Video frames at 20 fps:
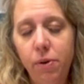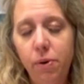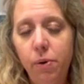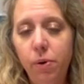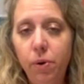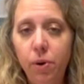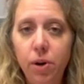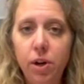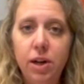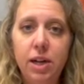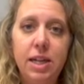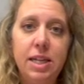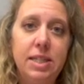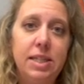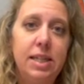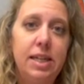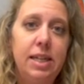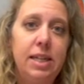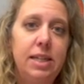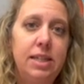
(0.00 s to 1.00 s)
Or is
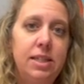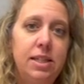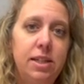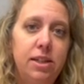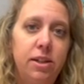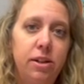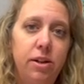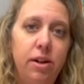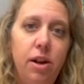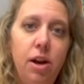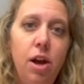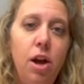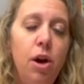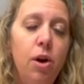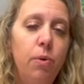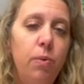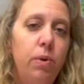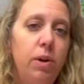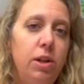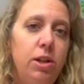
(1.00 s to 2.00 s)
it easier
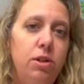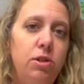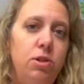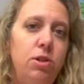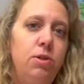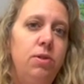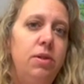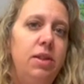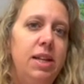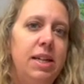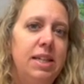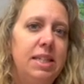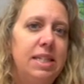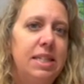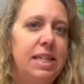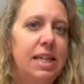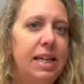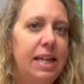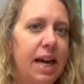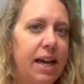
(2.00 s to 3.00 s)
when you do things
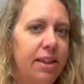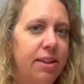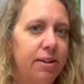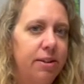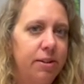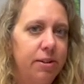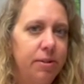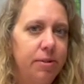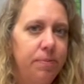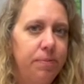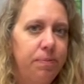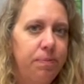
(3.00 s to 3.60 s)
together?